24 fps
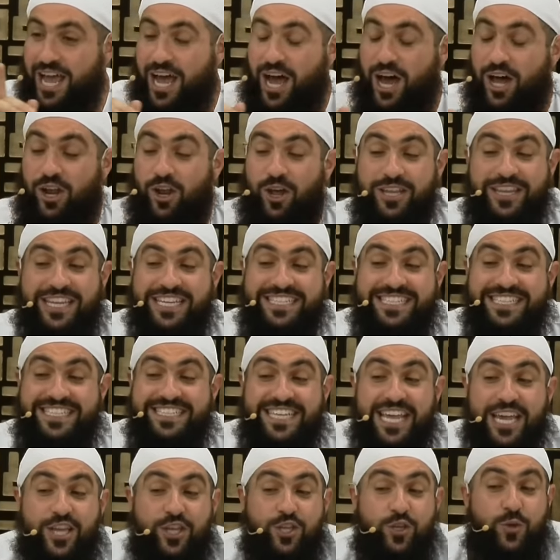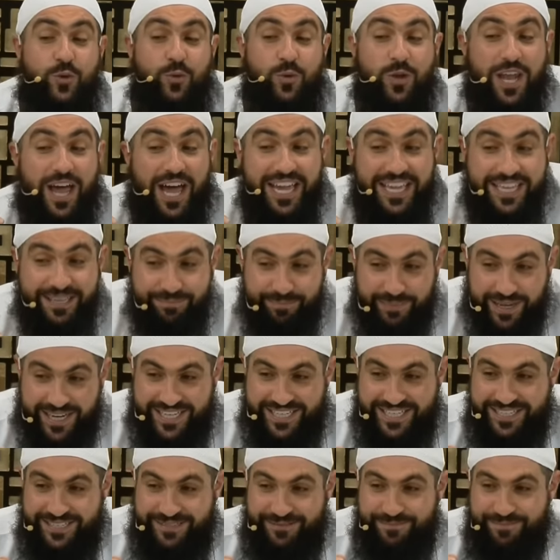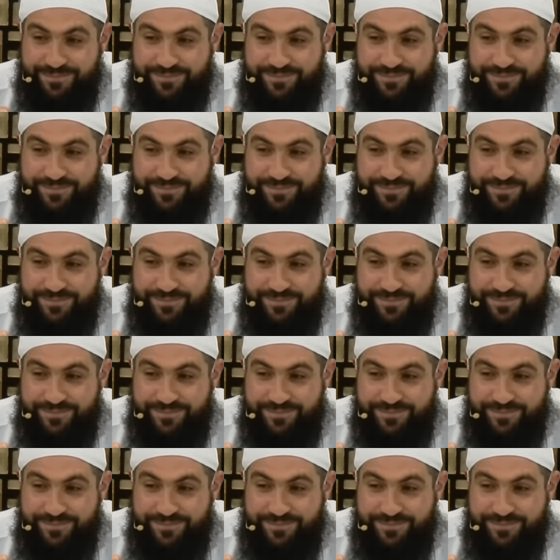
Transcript: Allah doesn't say you like money.